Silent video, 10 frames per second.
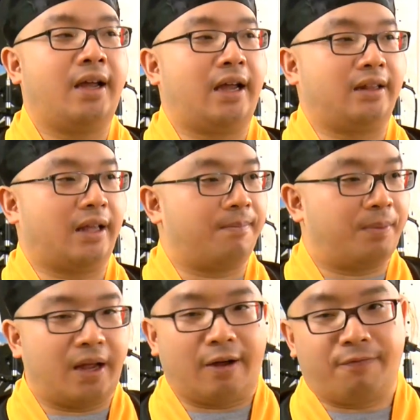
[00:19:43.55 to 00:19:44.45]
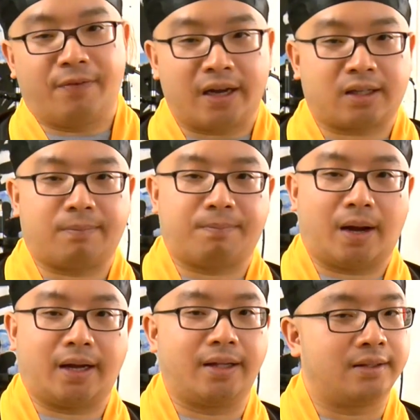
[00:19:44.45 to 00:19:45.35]
and then be affected
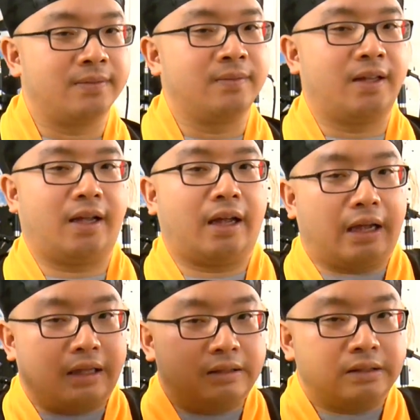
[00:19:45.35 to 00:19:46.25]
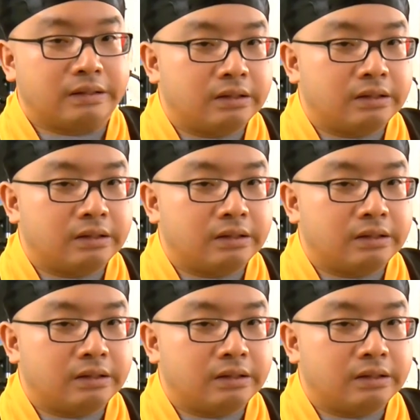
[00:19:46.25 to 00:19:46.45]
by it and